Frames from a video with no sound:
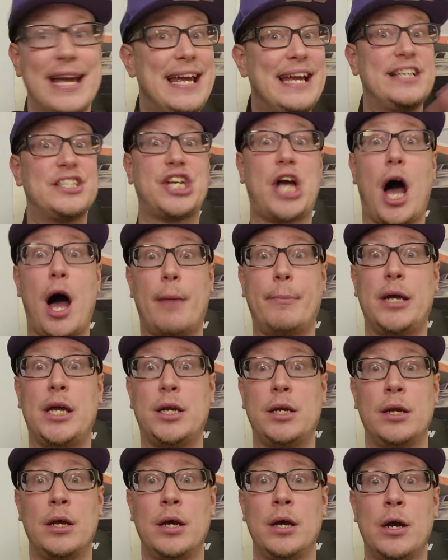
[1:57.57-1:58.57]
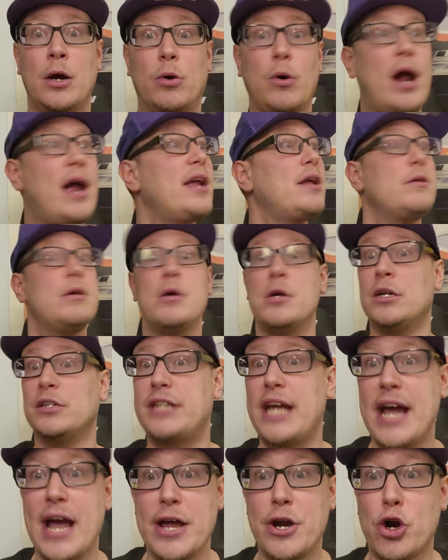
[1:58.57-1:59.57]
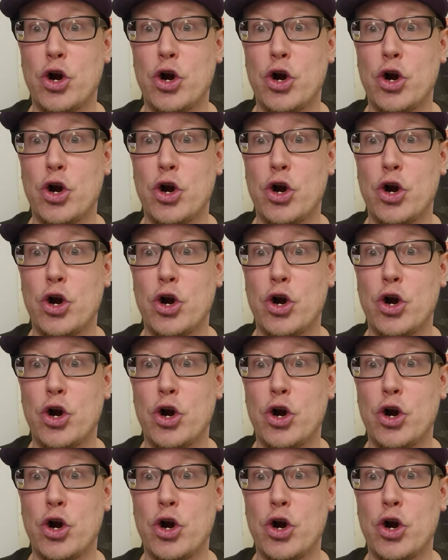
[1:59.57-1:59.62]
He's coming, right? Dan